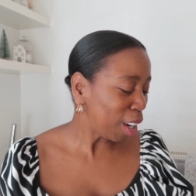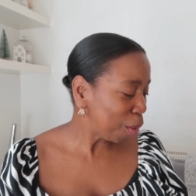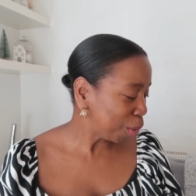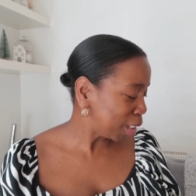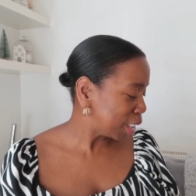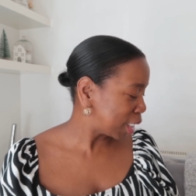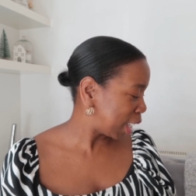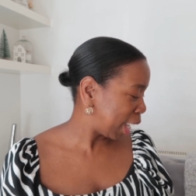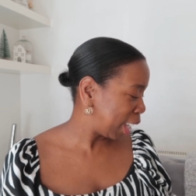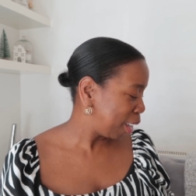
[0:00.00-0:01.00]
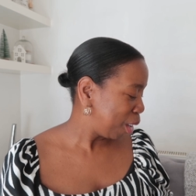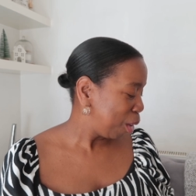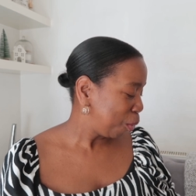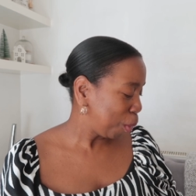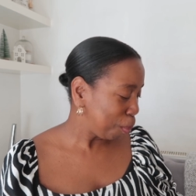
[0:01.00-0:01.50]
I've got to say,
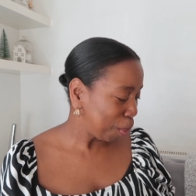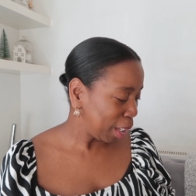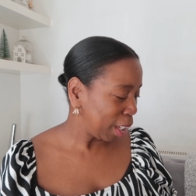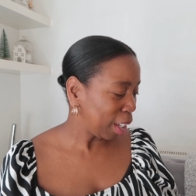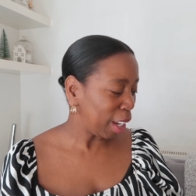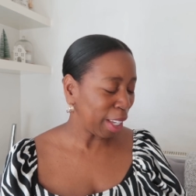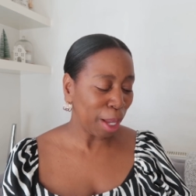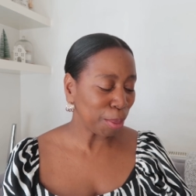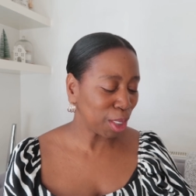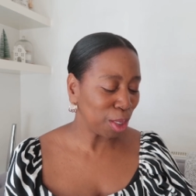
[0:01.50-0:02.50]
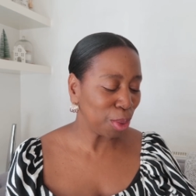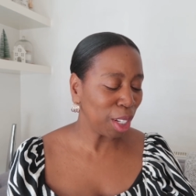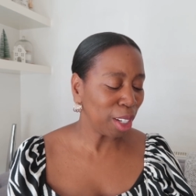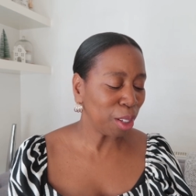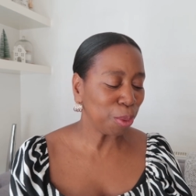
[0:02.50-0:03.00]
for me, I
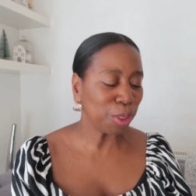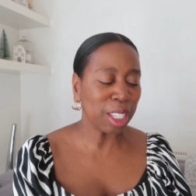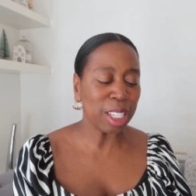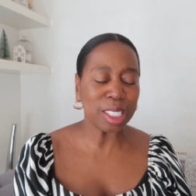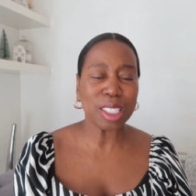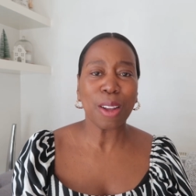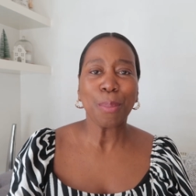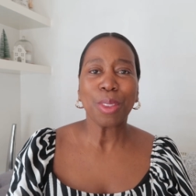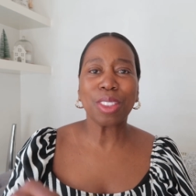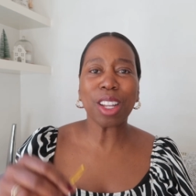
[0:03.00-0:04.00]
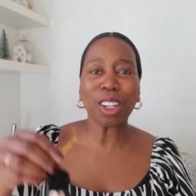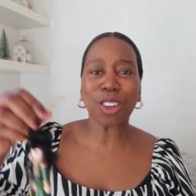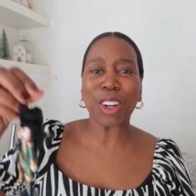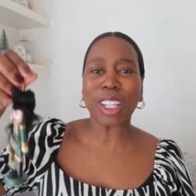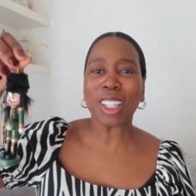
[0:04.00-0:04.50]
absolutely love these
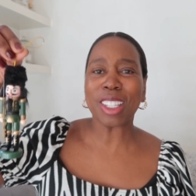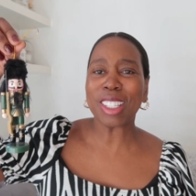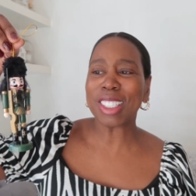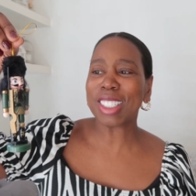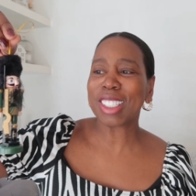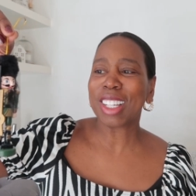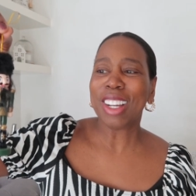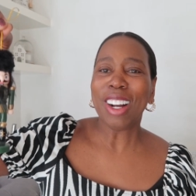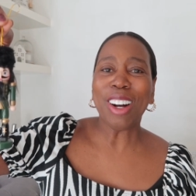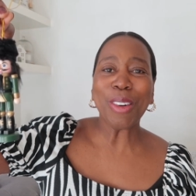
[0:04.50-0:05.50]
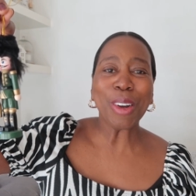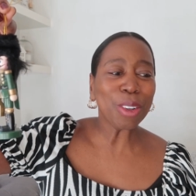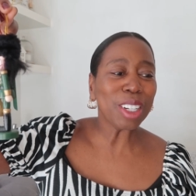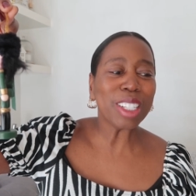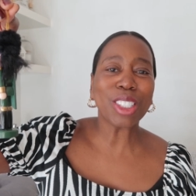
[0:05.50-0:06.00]
nutcrackers. Oh,
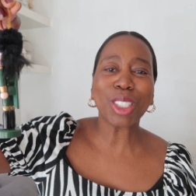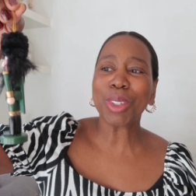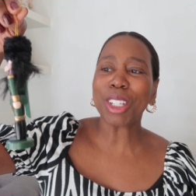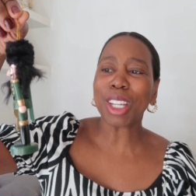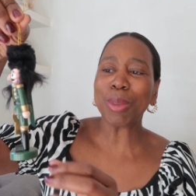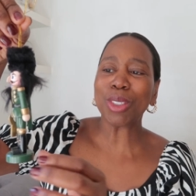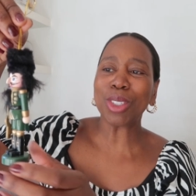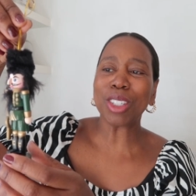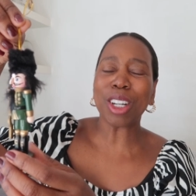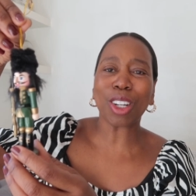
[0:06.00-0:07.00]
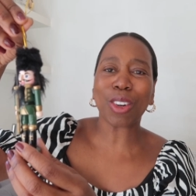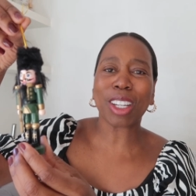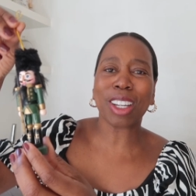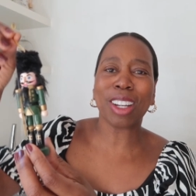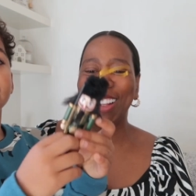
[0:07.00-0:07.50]
Oakley, did you want to come and do the nutcracker?